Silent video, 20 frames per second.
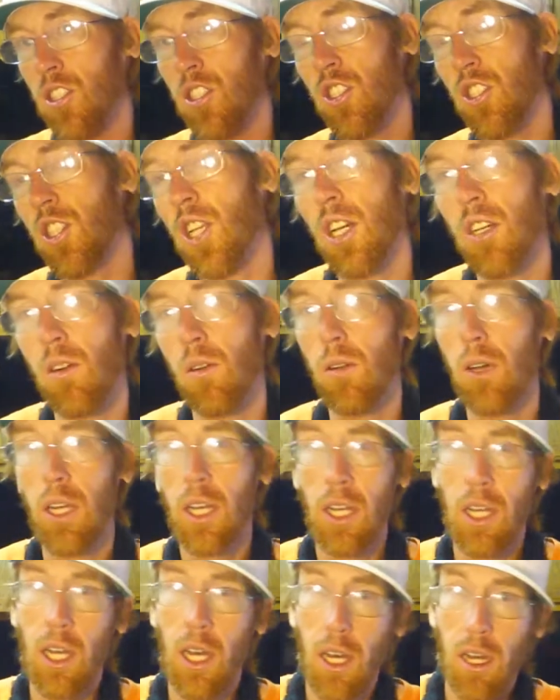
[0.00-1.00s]
So,
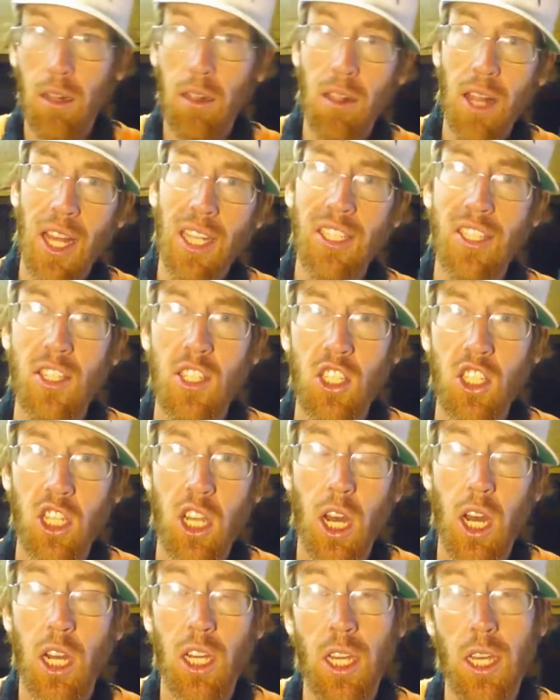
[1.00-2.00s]
let's
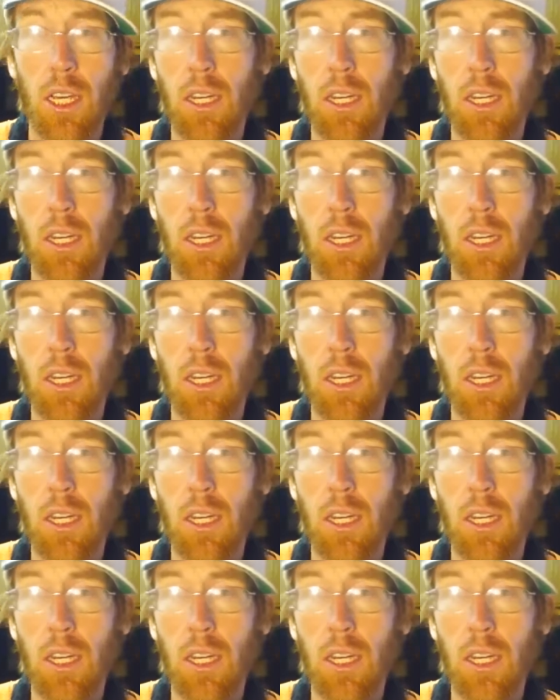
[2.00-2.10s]
talk